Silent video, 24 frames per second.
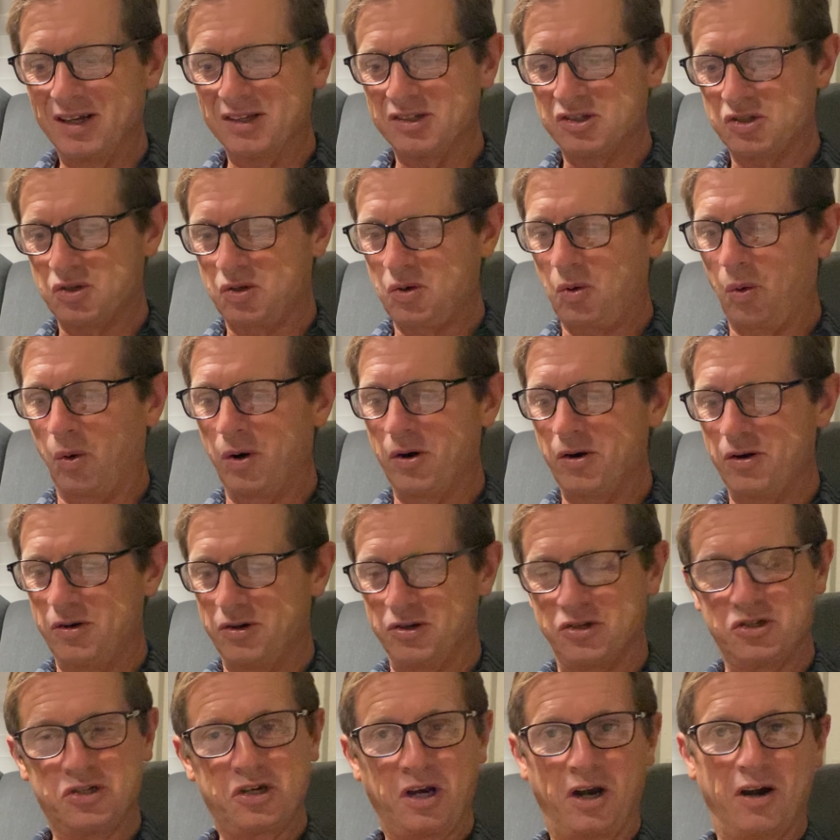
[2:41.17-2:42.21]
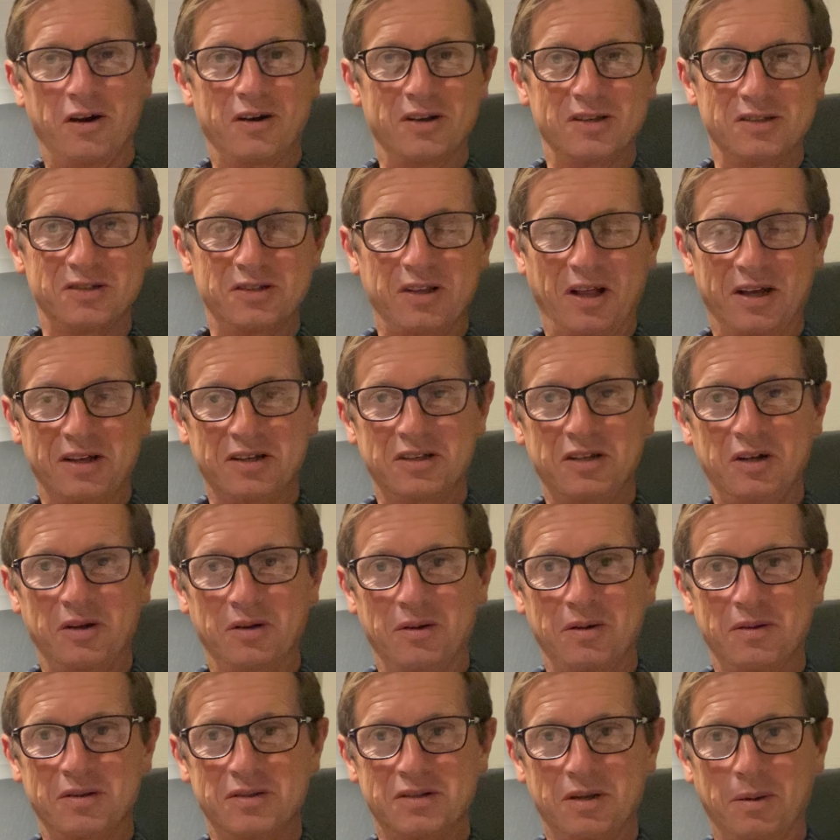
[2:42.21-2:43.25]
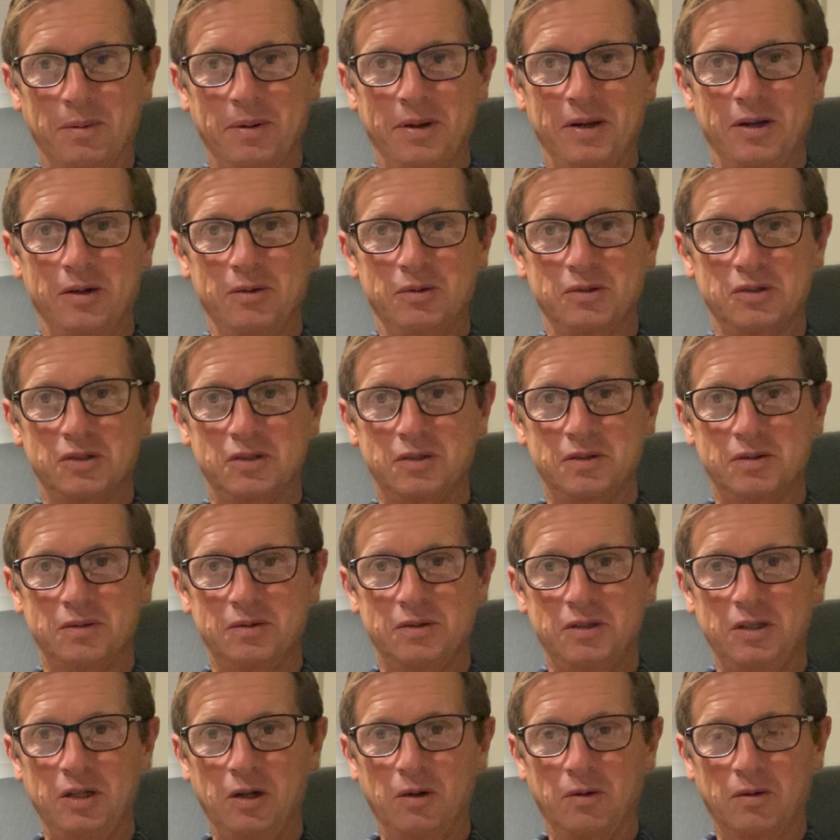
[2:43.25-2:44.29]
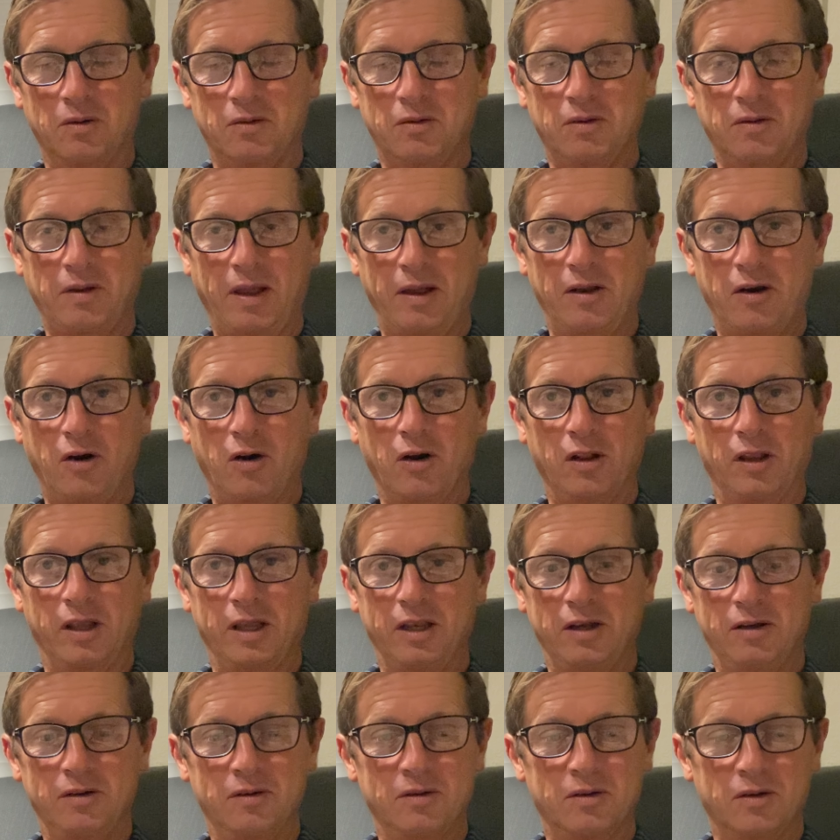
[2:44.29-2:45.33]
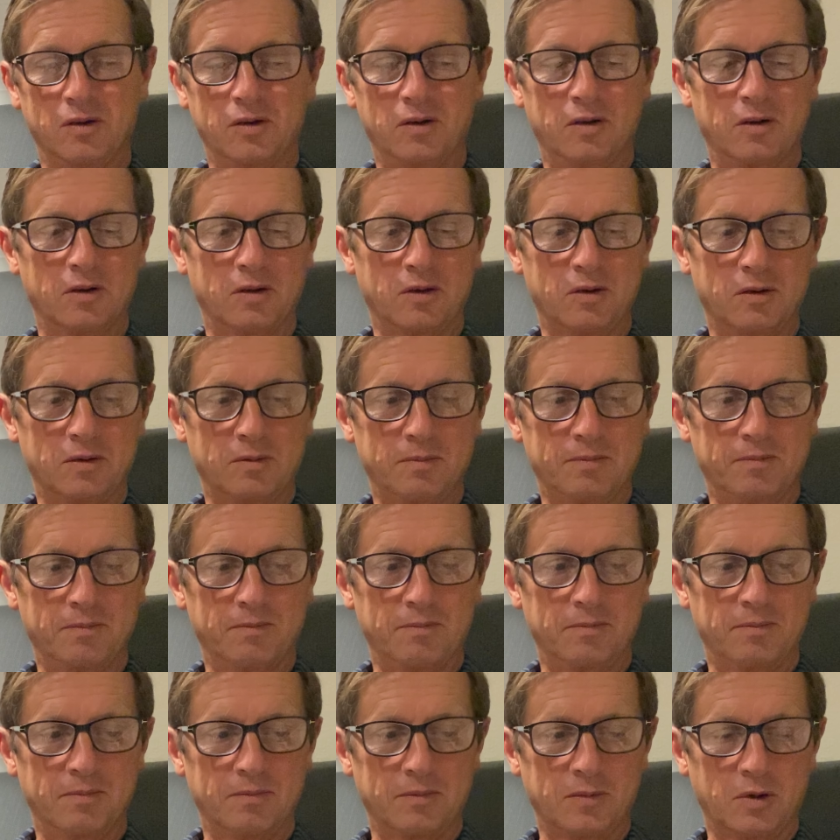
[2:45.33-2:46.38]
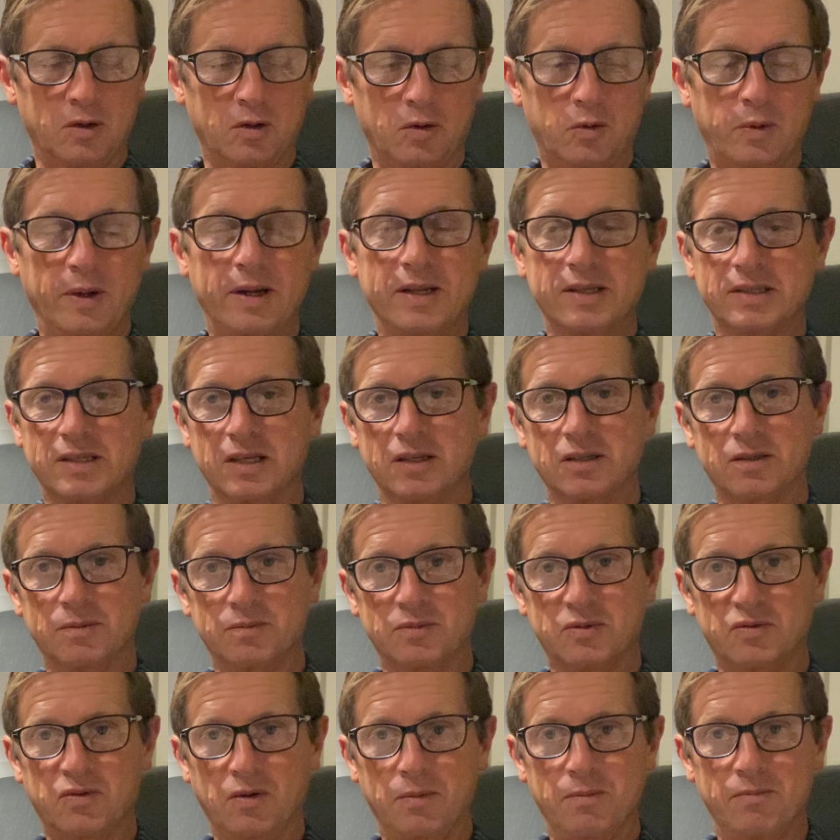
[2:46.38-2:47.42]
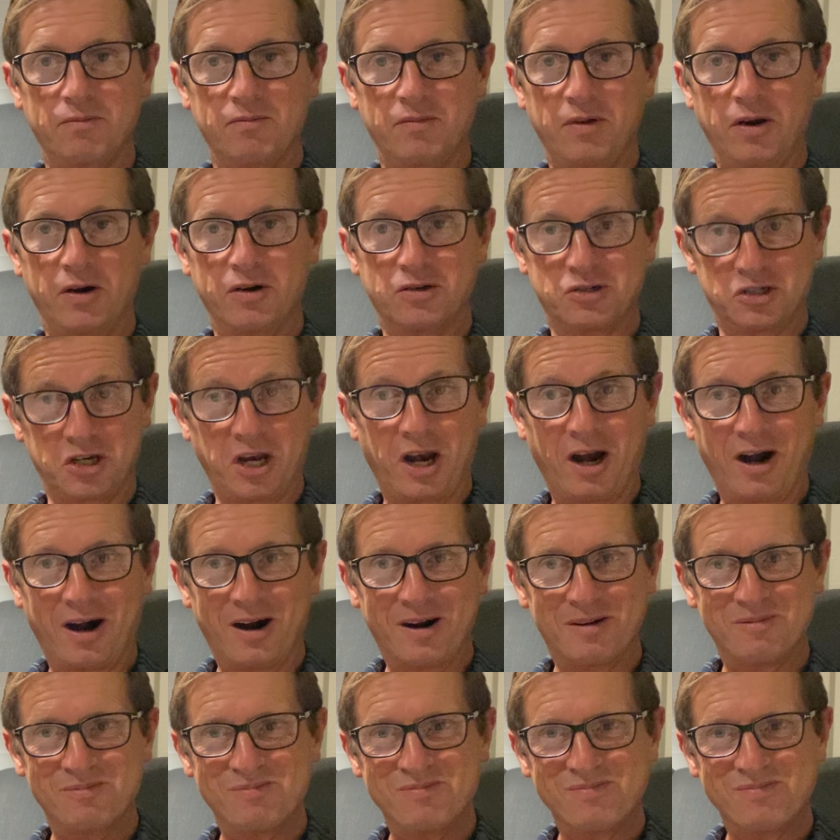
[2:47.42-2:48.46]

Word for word: a scorner's chair is like you know someone who's you know hurling criticism from their chair.